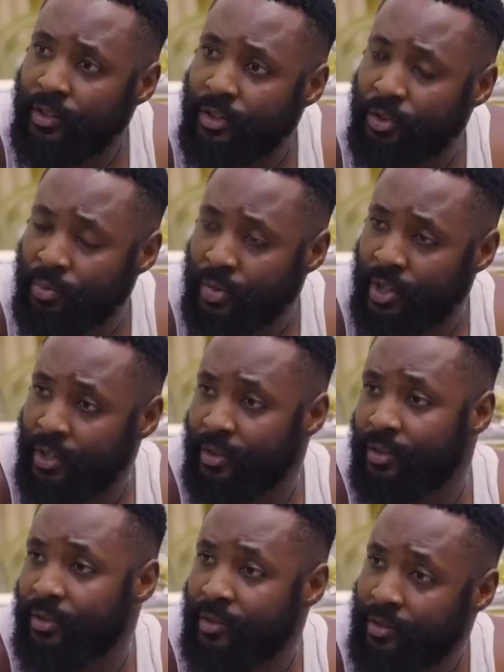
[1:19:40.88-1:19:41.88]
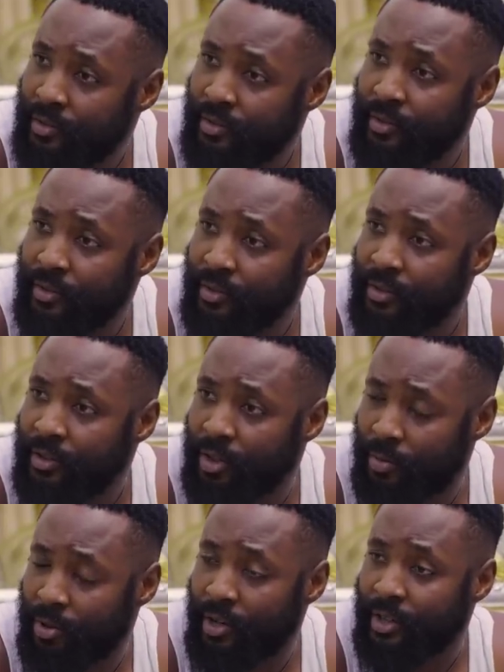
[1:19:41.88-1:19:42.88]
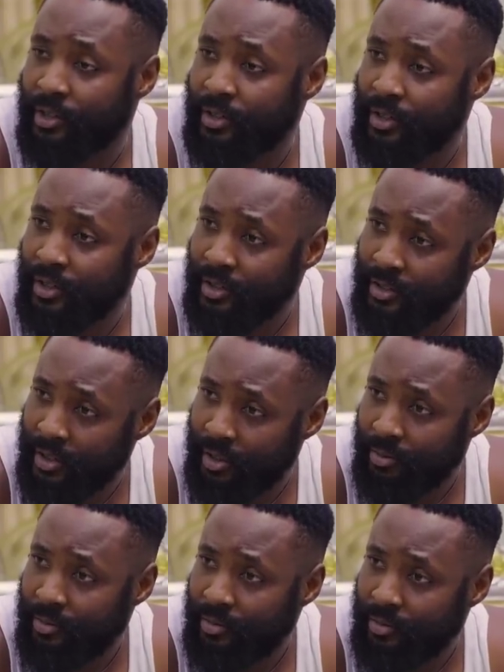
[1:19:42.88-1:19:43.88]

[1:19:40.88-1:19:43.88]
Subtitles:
You mean your brother is still in town?